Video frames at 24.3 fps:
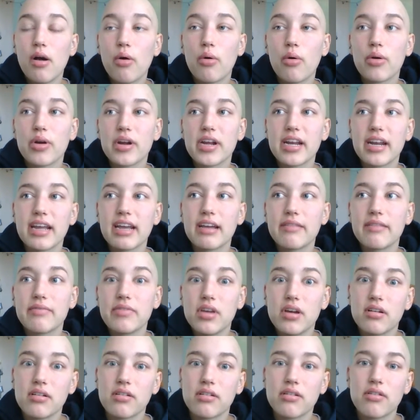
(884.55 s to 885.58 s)
or can I have
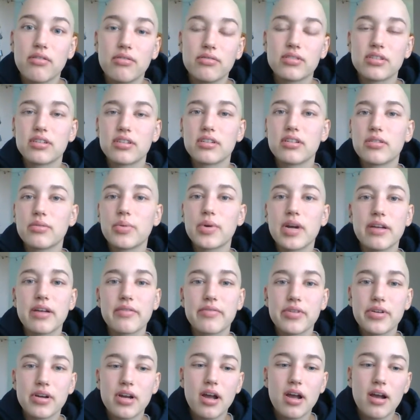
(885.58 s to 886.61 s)
younger, older, or
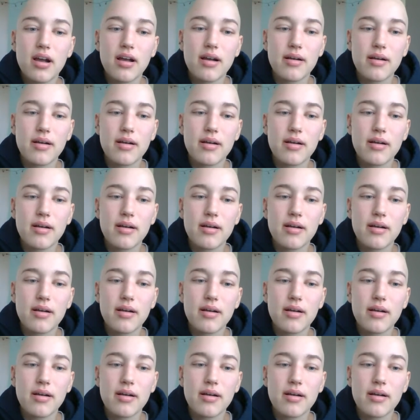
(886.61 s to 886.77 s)
whatever,